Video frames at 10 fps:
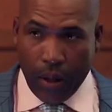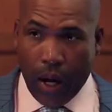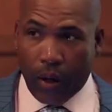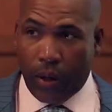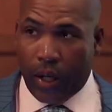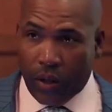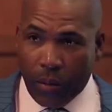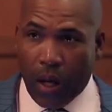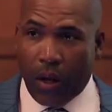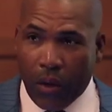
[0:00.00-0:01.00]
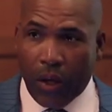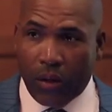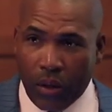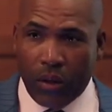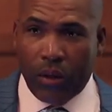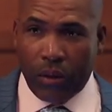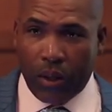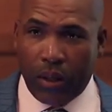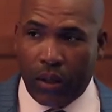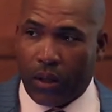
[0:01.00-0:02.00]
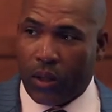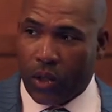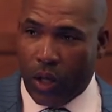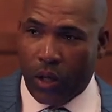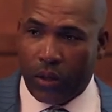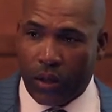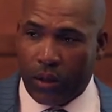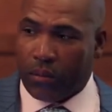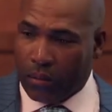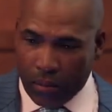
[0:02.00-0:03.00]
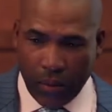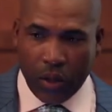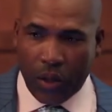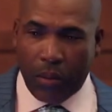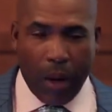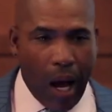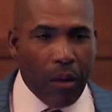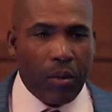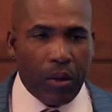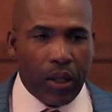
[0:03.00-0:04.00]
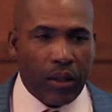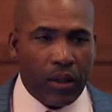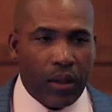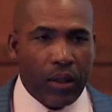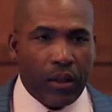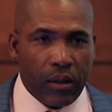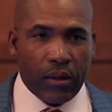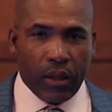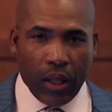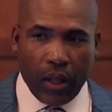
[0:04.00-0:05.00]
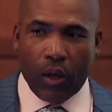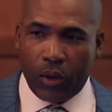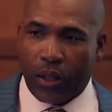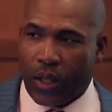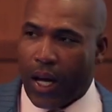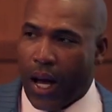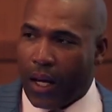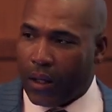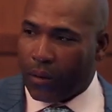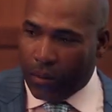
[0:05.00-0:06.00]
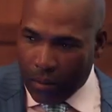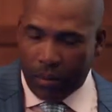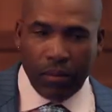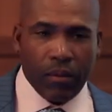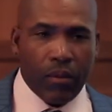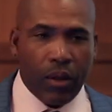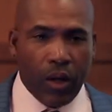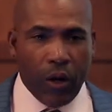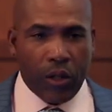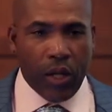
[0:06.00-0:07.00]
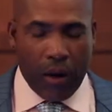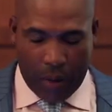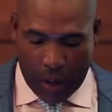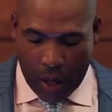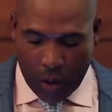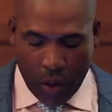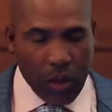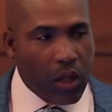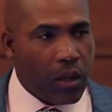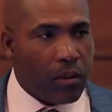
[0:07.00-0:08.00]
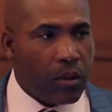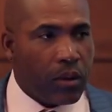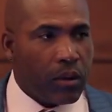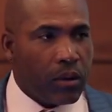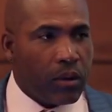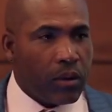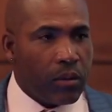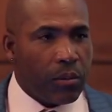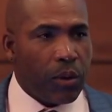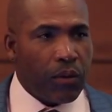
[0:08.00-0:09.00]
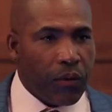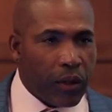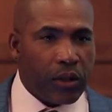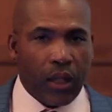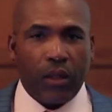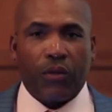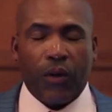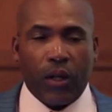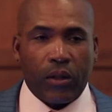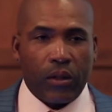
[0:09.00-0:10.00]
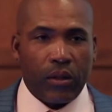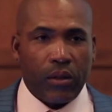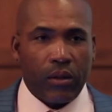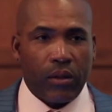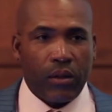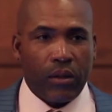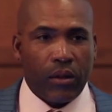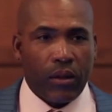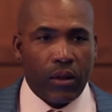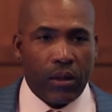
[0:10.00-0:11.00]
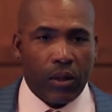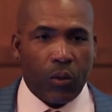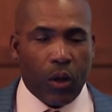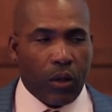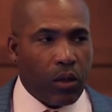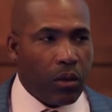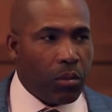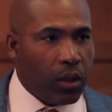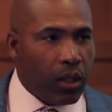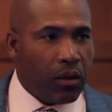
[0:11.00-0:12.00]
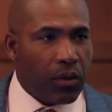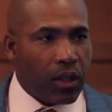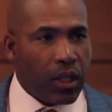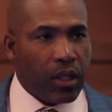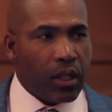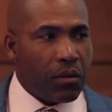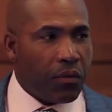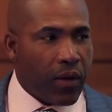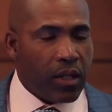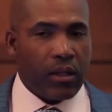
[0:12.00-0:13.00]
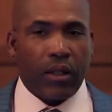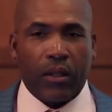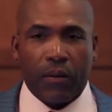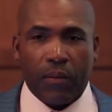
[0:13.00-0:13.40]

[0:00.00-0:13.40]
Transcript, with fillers: Now, you got some other things to do. Get in a good church. Get, get your Bible and get closer to God and nourish that relationship. But first things first. Let's work on the believing and the confessing